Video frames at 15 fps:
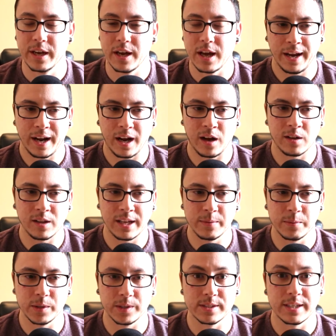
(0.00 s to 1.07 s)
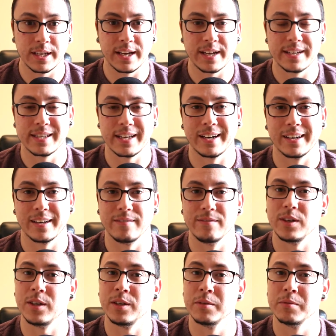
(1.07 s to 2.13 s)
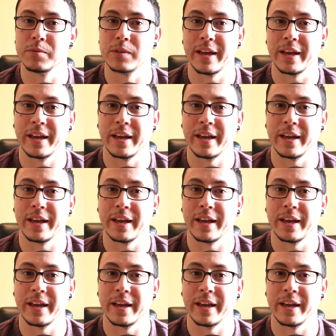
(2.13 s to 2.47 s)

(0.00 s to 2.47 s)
And all I will say is that it involves